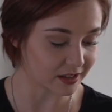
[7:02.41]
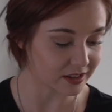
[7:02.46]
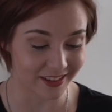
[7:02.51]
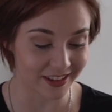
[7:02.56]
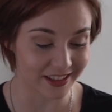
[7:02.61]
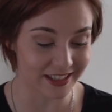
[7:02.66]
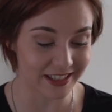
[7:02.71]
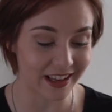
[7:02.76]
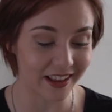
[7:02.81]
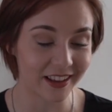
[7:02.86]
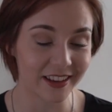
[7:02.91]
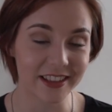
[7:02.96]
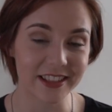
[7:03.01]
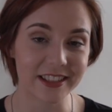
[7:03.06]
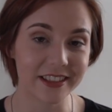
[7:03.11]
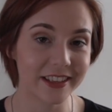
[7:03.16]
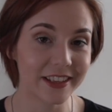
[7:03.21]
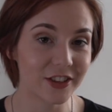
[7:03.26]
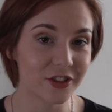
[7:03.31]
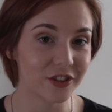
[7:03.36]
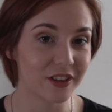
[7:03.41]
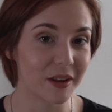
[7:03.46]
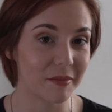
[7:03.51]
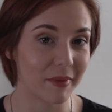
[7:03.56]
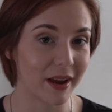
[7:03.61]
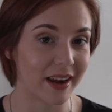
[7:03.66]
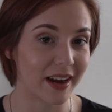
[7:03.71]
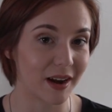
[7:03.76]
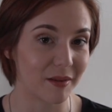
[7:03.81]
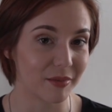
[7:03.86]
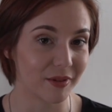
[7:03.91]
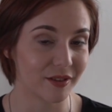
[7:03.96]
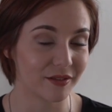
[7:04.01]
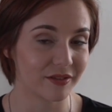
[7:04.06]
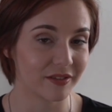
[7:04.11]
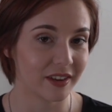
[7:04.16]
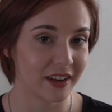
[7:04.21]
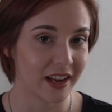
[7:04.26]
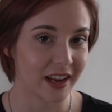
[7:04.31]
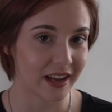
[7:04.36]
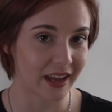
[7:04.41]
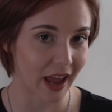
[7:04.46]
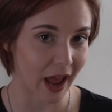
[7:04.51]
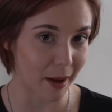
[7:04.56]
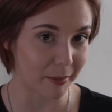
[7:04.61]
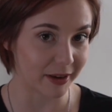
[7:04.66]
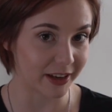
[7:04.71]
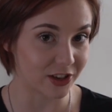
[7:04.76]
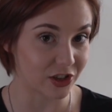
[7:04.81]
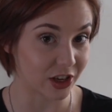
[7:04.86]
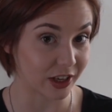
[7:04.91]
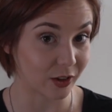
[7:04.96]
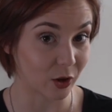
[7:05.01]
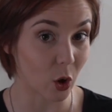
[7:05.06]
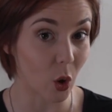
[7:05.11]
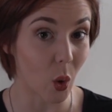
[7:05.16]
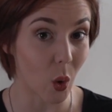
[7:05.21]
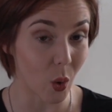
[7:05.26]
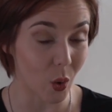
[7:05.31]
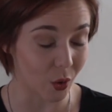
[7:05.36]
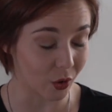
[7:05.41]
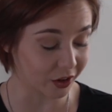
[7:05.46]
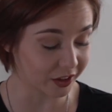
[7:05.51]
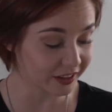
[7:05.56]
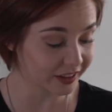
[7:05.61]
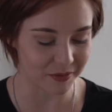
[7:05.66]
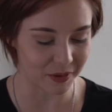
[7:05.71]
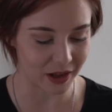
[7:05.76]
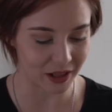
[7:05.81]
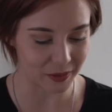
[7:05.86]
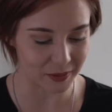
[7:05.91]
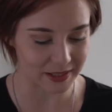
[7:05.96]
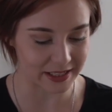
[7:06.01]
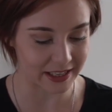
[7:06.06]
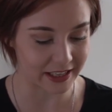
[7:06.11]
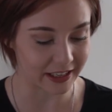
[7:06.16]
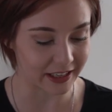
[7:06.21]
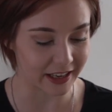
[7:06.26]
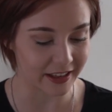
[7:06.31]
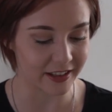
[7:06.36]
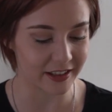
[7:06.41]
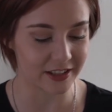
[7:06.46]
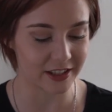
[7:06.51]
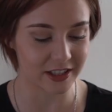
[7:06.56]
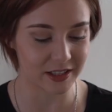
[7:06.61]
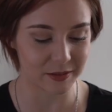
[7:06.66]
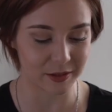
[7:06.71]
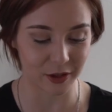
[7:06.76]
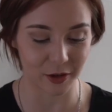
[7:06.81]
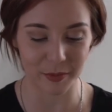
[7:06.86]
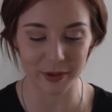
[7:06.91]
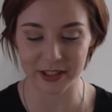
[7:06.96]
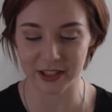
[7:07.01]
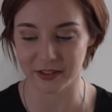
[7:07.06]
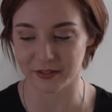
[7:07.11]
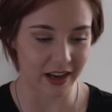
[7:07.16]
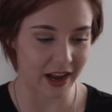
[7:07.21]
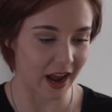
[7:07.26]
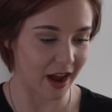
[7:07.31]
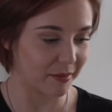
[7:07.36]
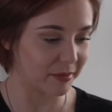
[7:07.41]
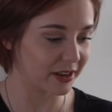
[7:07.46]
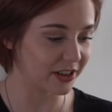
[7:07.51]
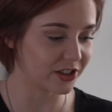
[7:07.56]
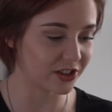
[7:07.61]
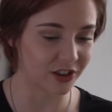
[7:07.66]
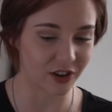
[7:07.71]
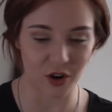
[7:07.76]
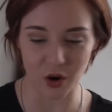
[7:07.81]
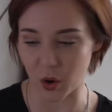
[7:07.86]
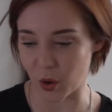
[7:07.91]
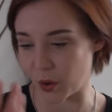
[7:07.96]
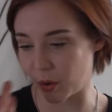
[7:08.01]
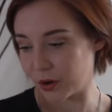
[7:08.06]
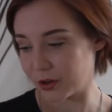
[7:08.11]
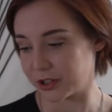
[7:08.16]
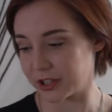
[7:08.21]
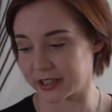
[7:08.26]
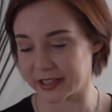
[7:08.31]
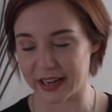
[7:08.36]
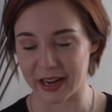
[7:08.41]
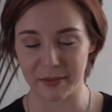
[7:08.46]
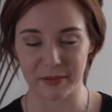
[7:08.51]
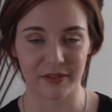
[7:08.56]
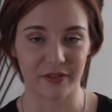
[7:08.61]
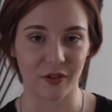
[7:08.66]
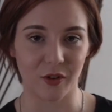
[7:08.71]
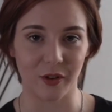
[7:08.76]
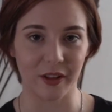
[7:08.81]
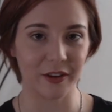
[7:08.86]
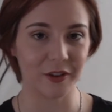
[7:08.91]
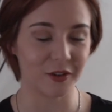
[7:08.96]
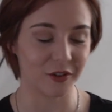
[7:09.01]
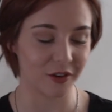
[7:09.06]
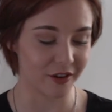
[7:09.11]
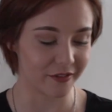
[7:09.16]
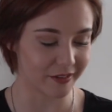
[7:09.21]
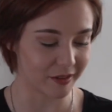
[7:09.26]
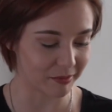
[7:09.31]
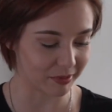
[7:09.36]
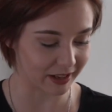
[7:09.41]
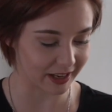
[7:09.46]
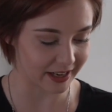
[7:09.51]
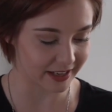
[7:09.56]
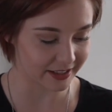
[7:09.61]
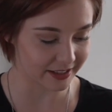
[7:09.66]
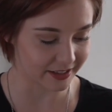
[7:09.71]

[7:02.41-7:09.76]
The salad is literally made up of cabbage and corn. While I was eating it, there's just little bits of cabbage and corn just kept falling all over the place.